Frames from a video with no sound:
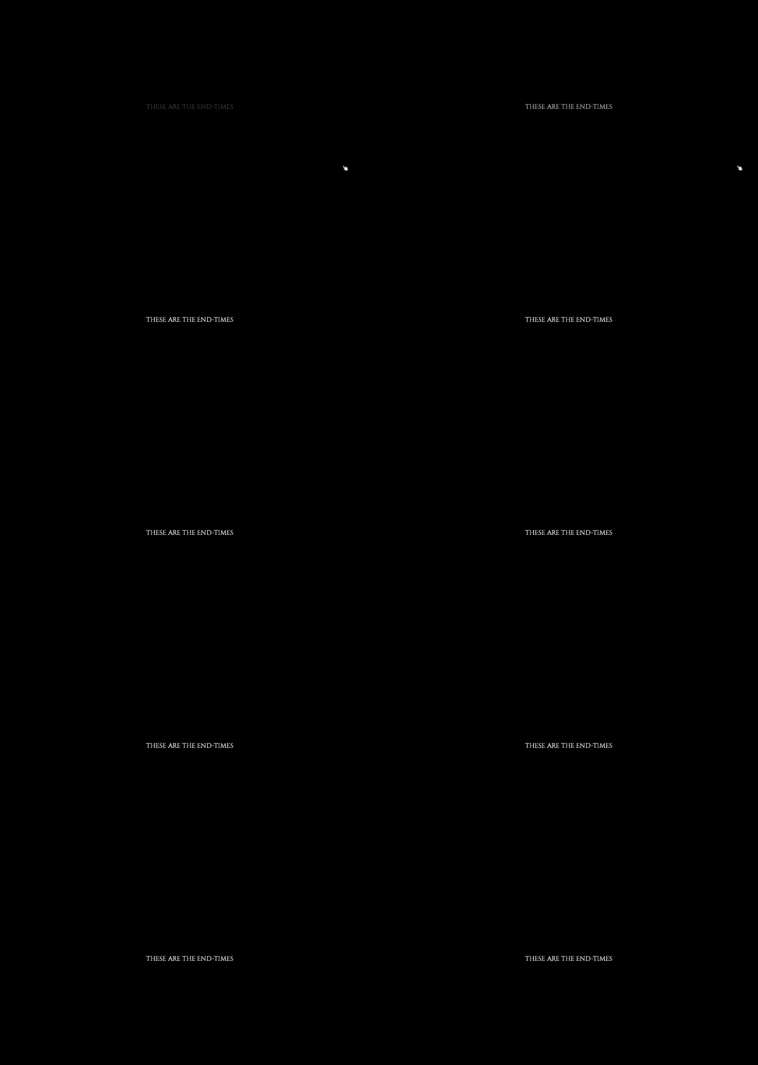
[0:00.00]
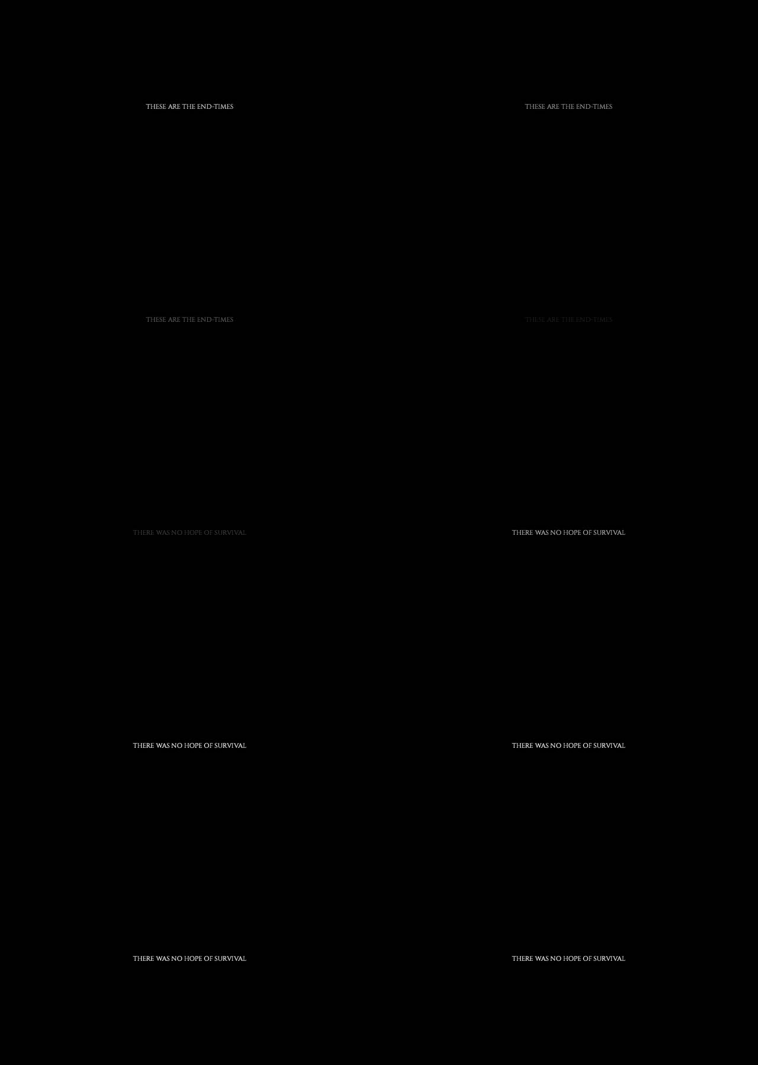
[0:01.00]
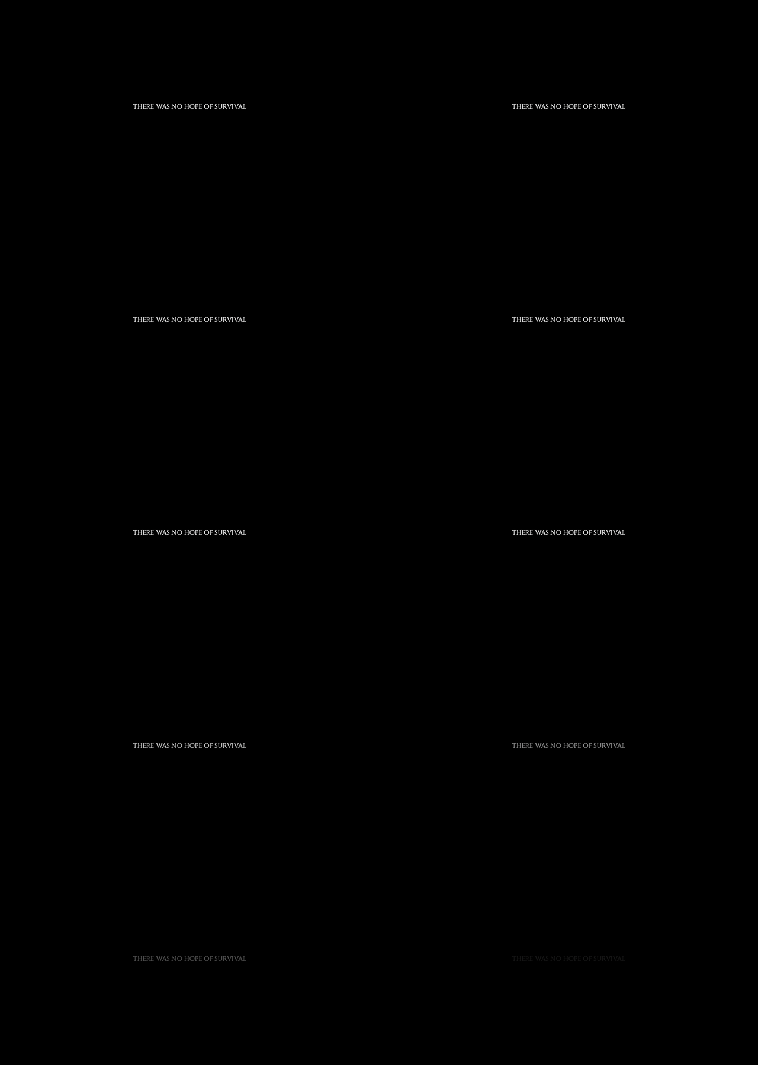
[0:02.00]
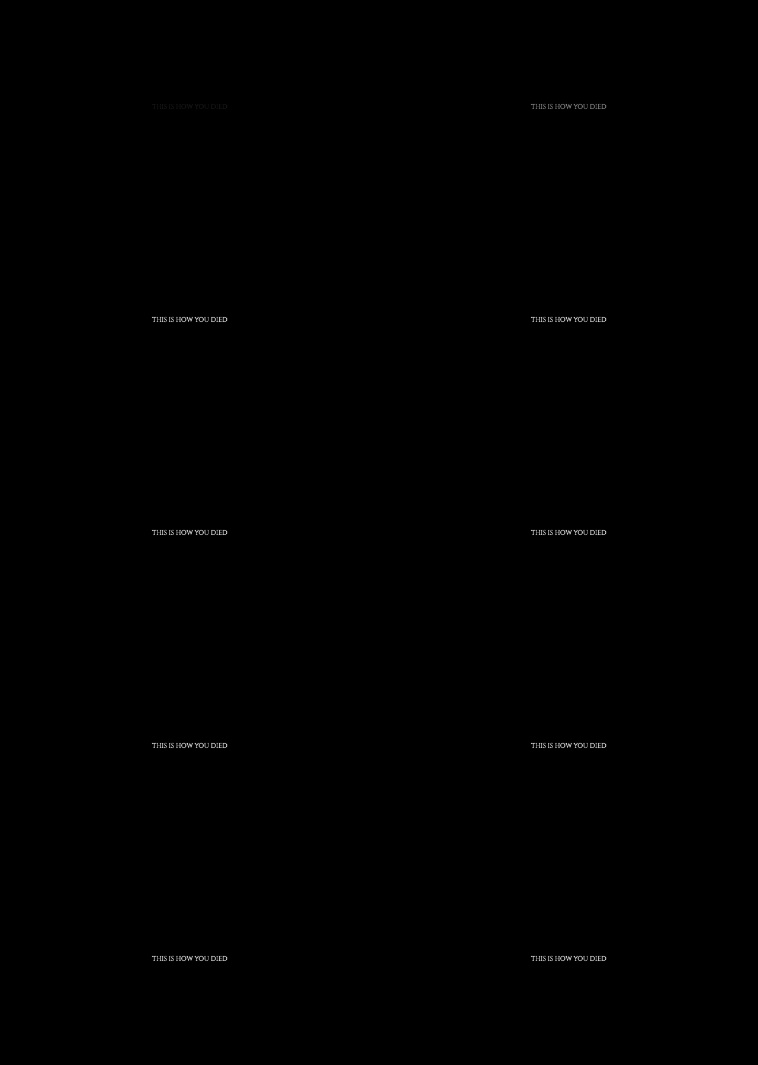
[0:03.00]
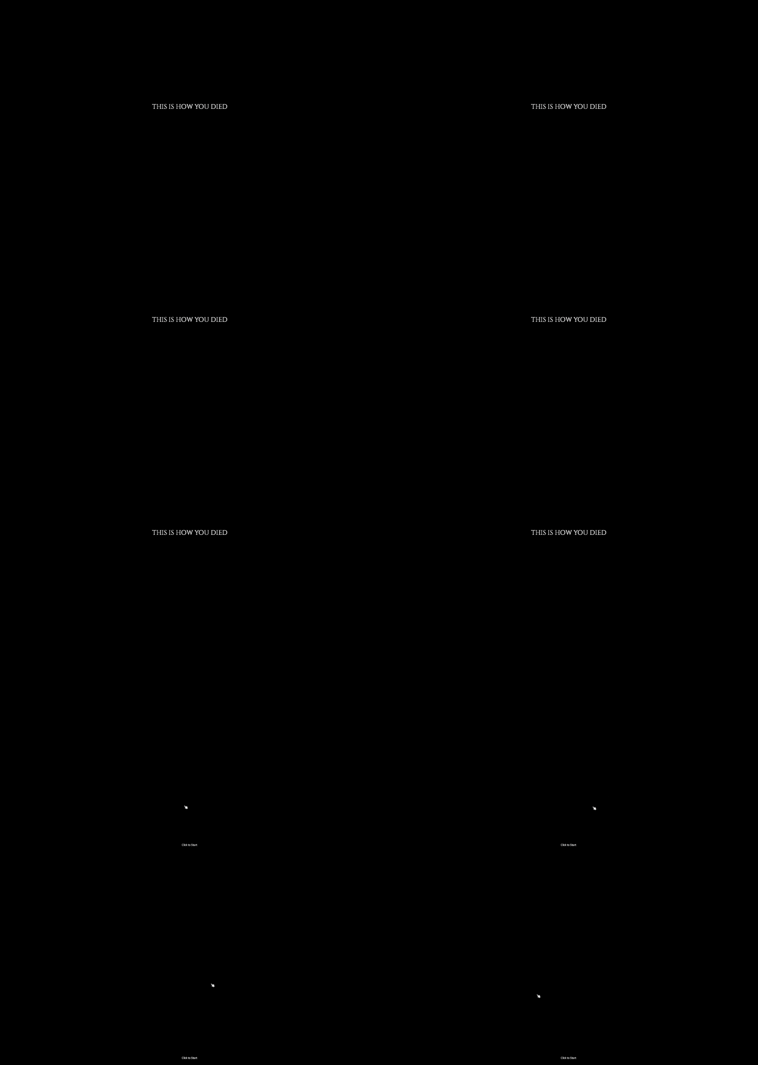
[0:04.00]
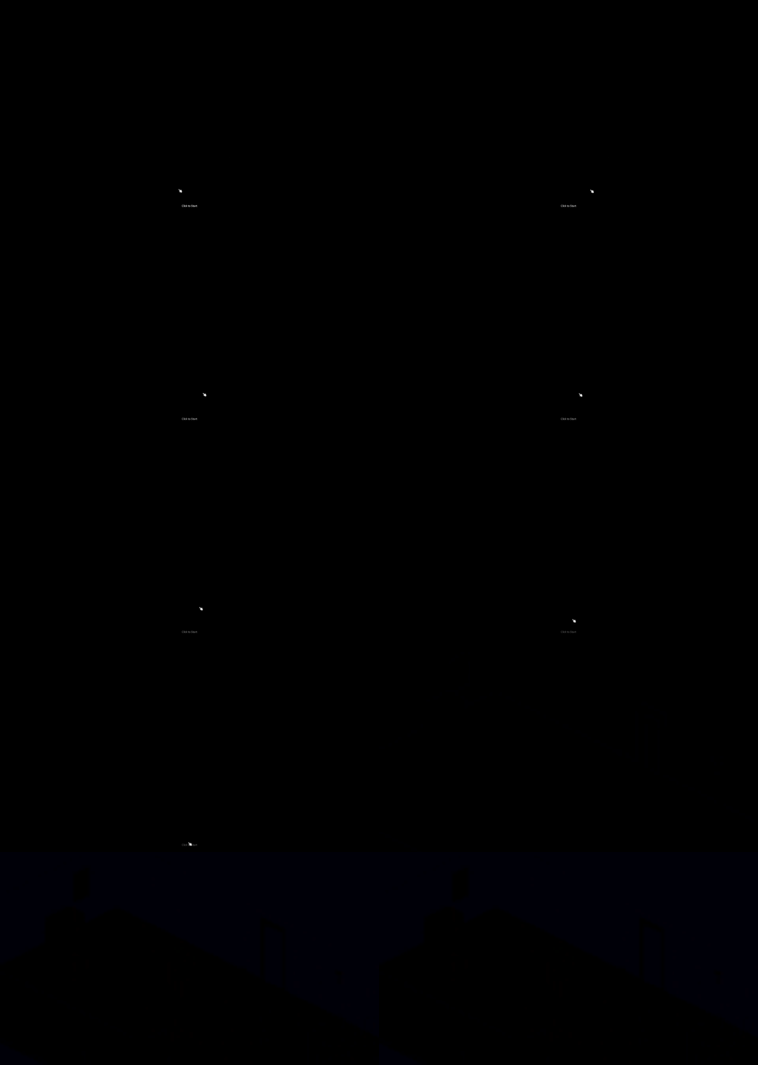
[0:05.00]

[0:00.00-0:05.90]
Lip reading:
(no speaker visible)